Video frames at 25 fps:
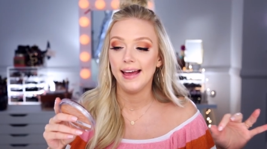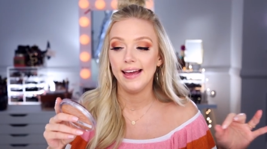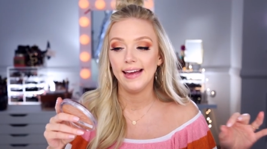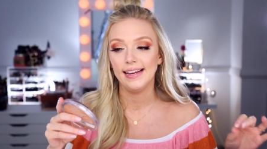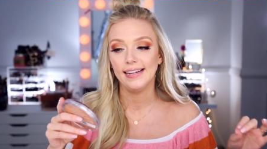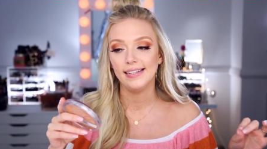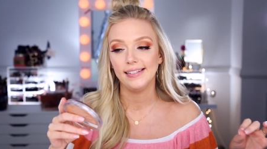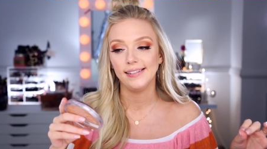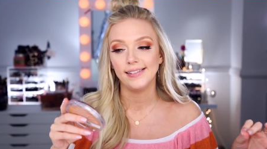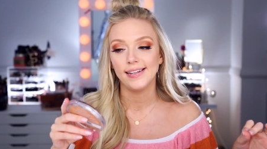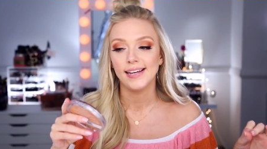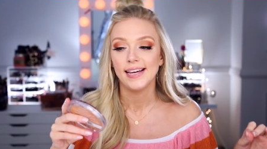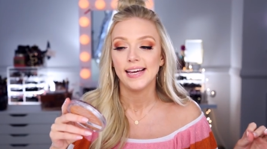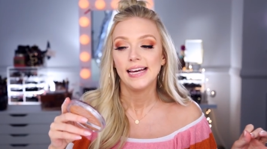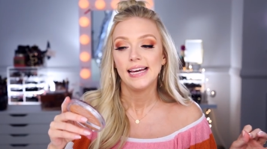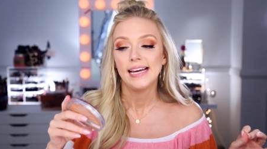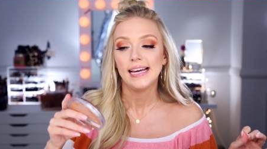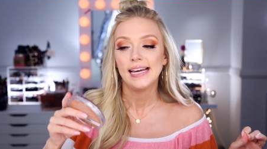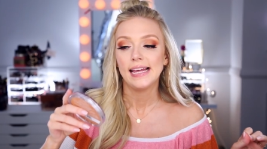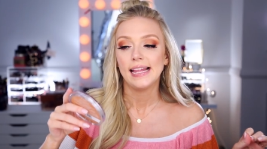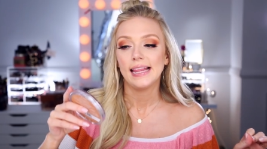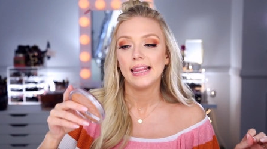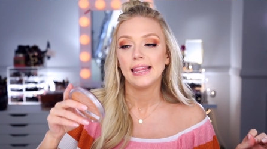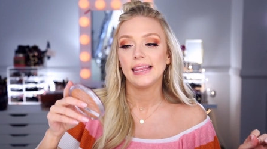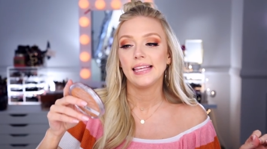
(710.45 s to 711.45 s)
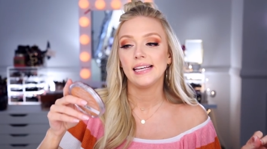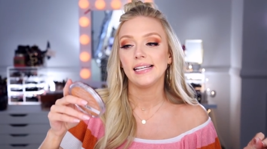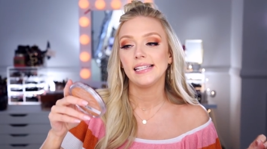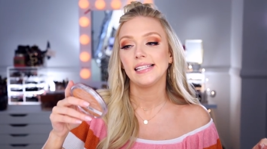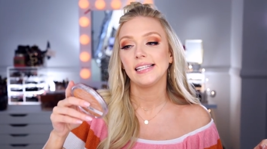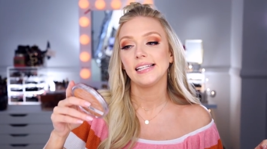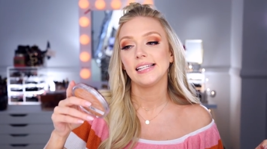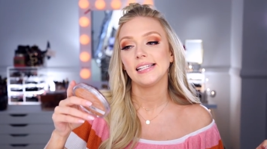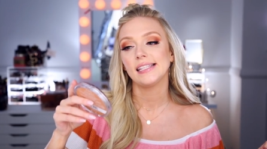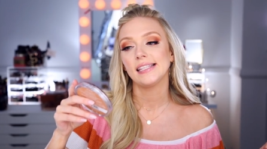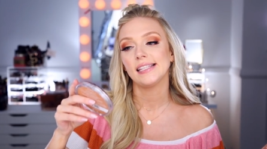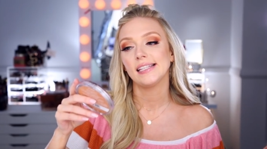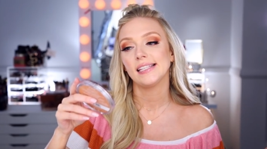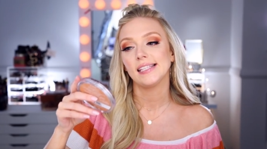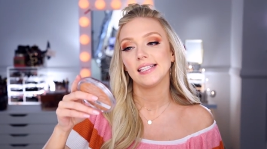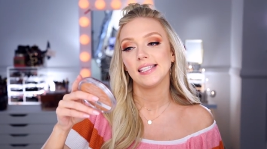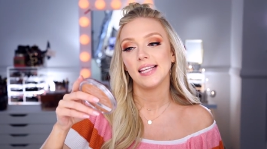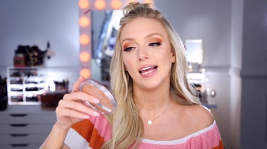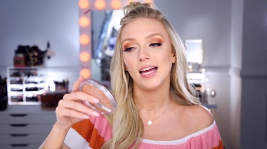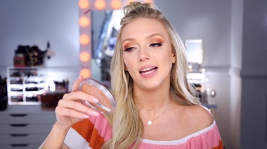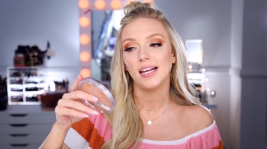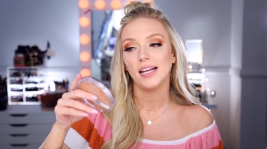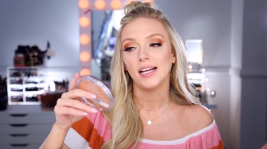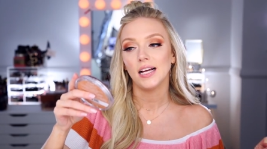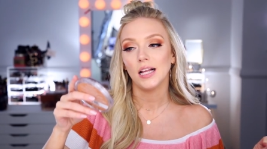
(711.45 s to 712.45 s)
And this is the
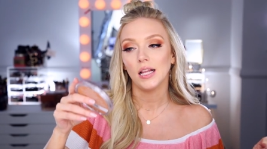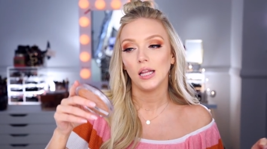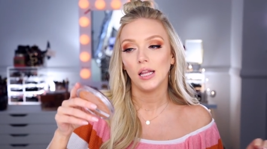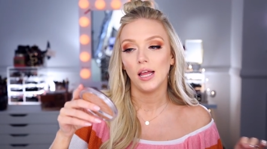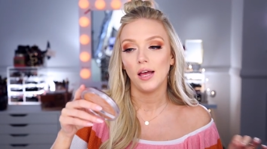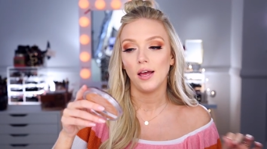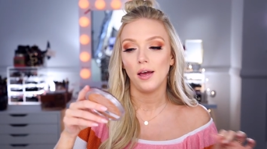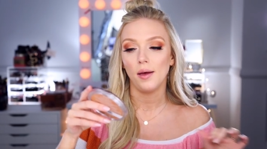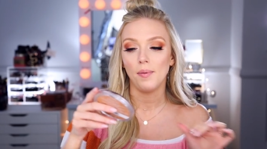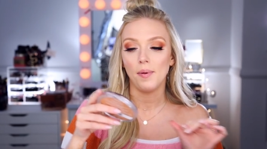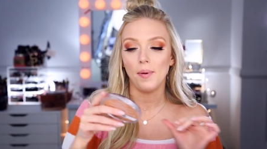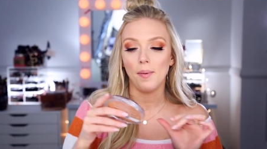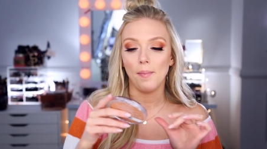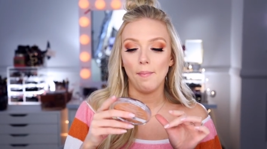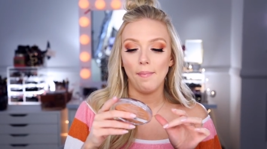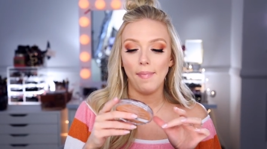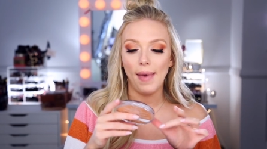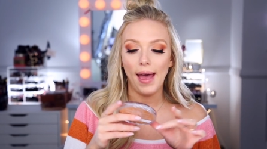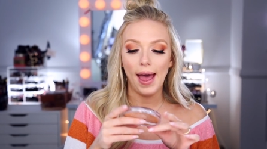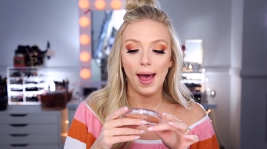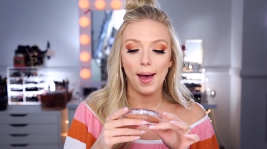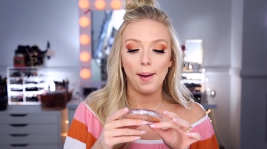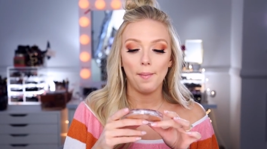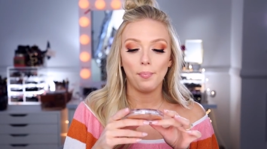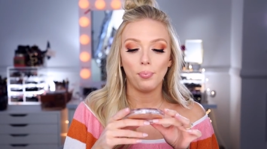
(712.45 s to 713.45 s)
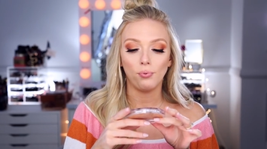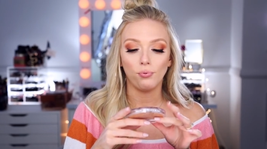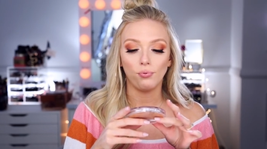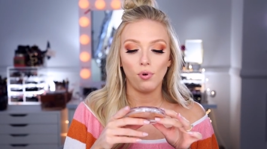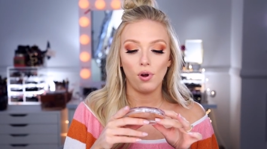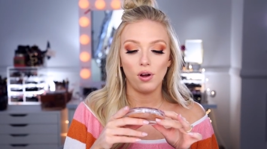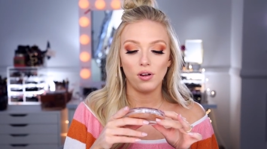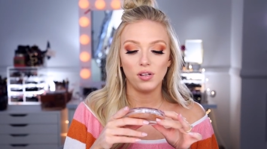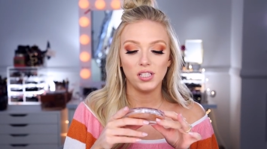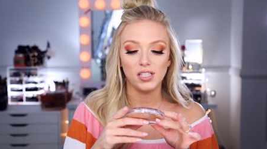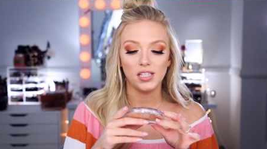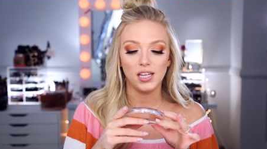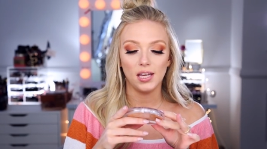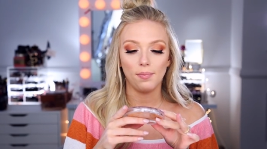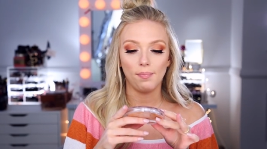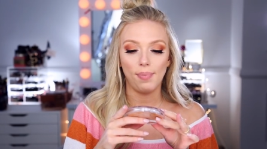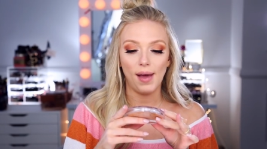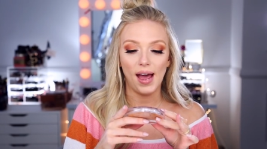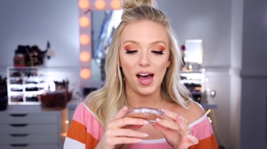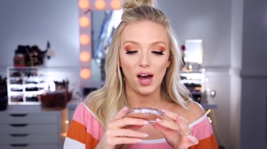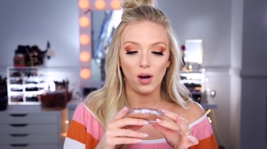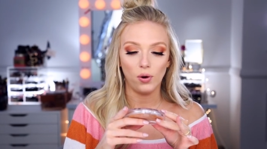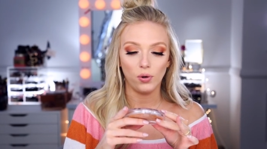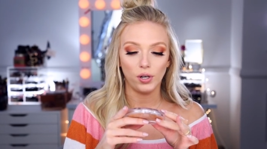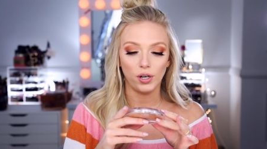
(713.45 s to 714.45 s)
Sun Club Matt Bronzing
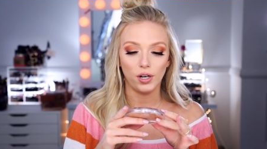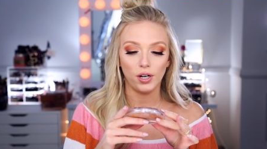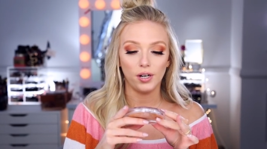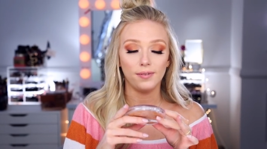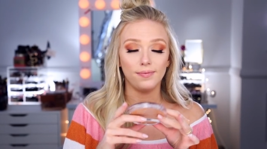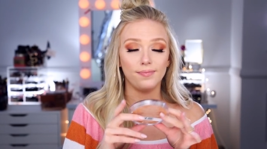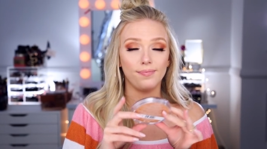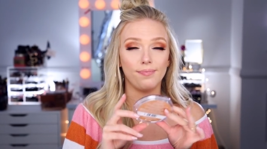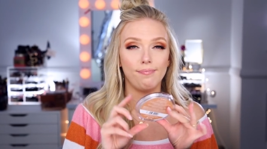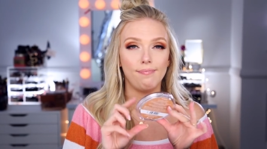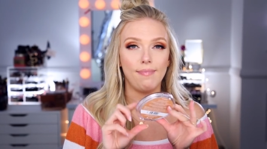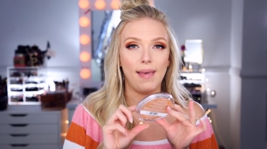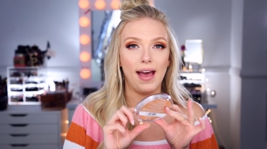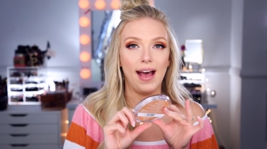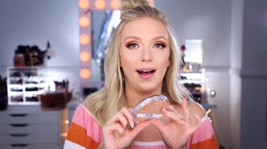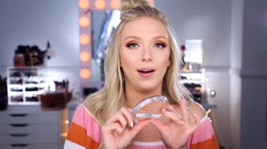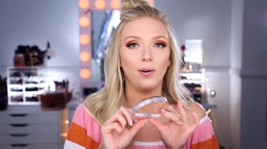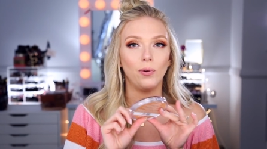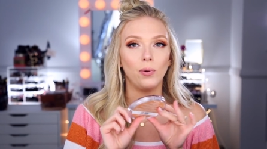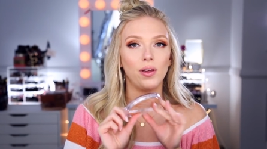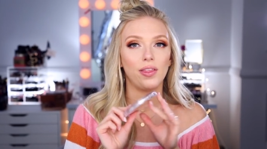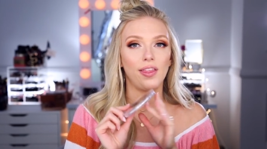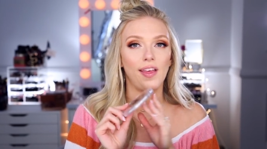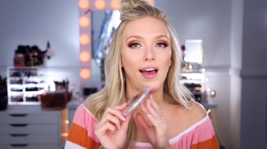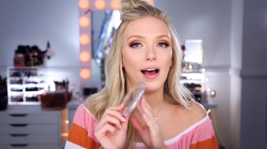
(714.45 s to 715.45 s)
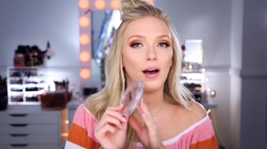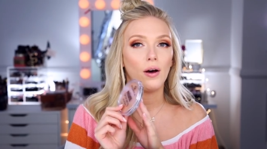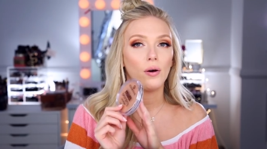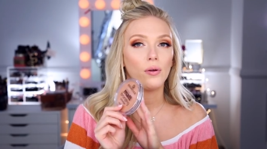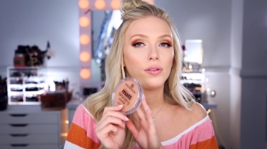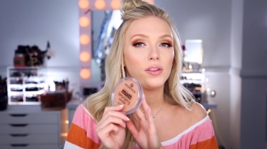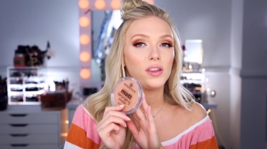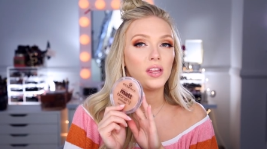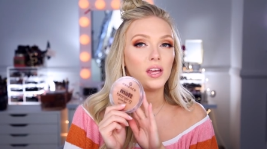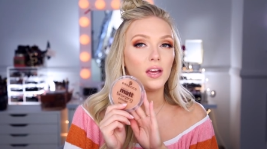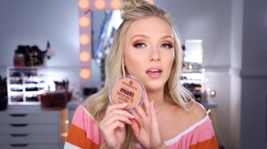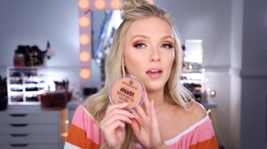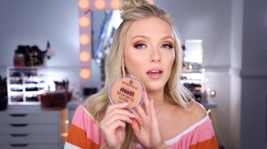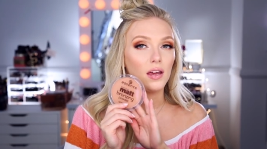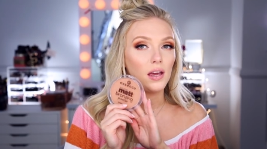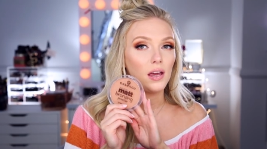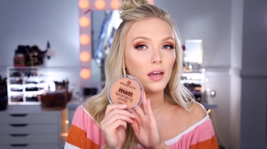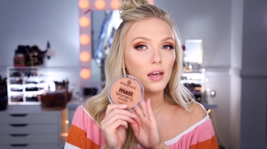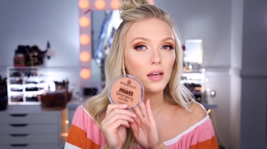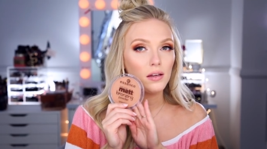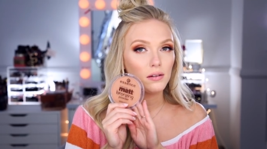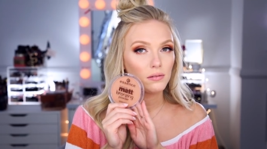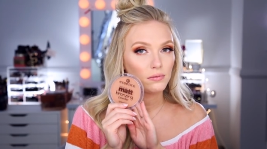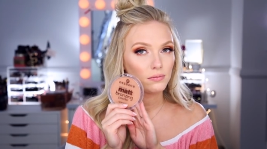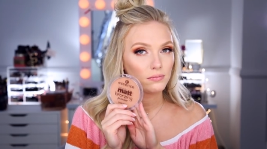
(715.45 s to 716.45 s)
Powder. Matt without the
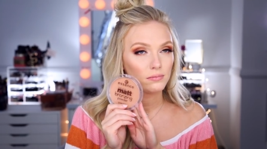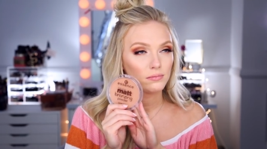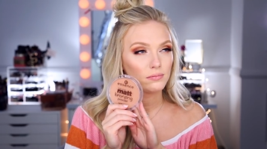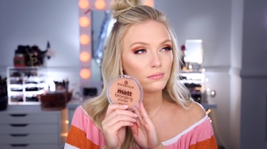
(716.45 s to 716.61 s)
E.